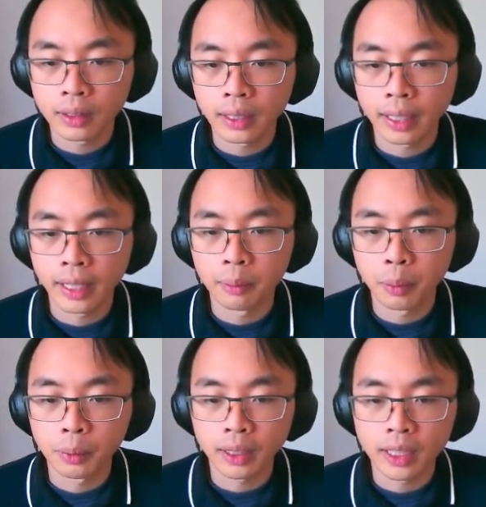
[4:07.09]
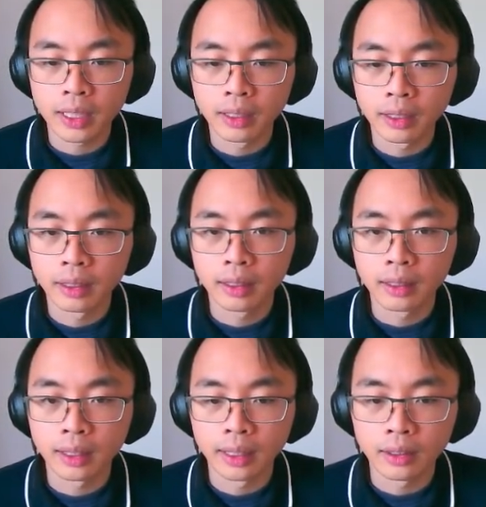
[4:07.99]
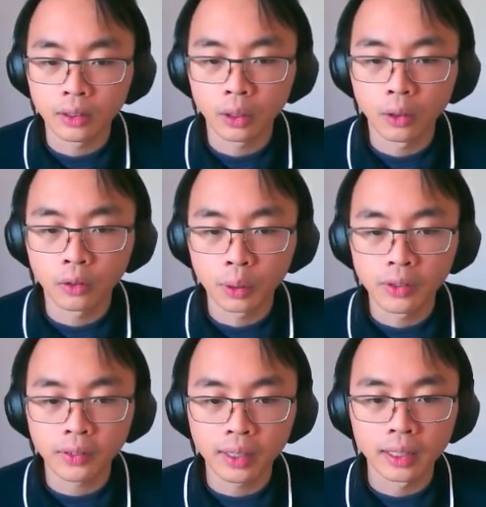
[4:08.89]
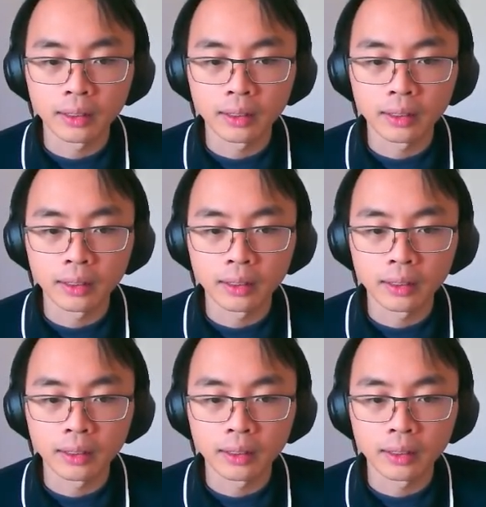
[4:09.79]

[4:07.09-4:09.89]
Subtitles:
and publication date of 2016.